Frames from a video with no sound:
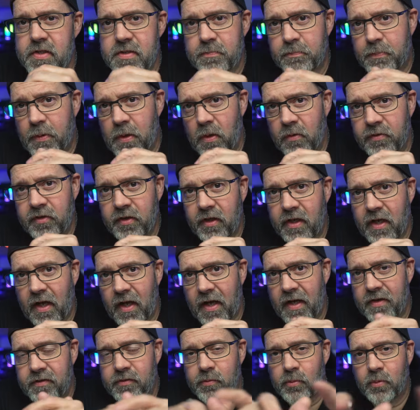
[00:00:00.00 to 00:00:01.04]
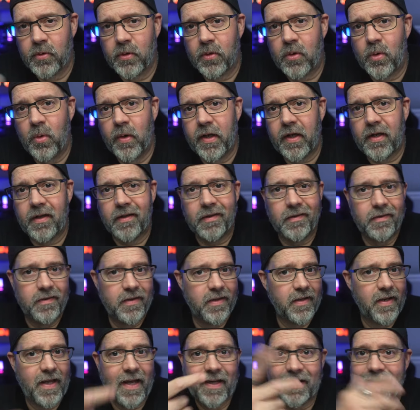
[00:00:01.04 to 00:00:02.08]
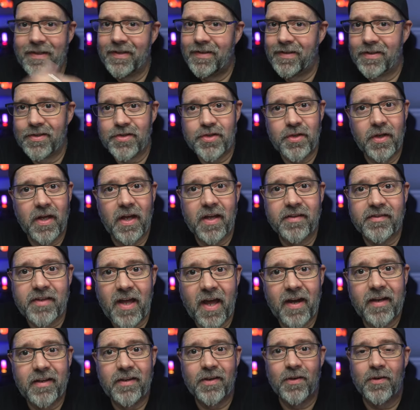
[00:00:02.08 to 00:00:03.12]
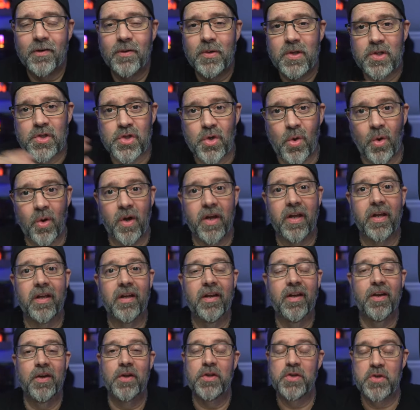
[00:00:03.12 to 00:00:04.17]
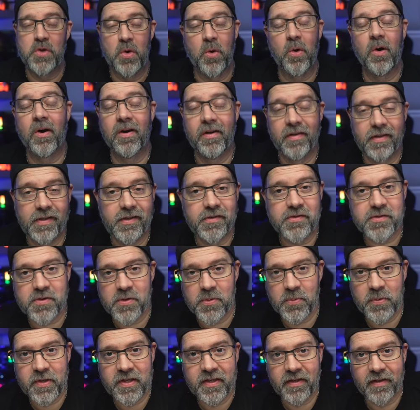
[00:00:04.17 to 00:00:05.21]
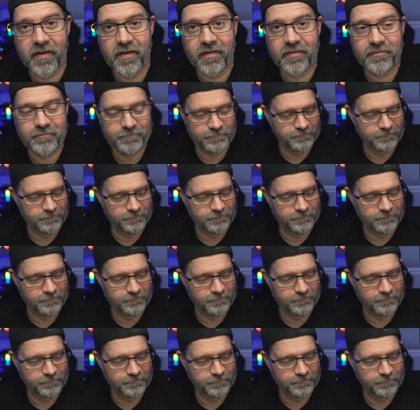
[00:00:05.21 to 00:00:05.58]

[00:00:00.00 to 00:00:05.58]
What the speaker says: some pros and cons real quick, and then I can get you guys out of here to enjoy your Easter weekend.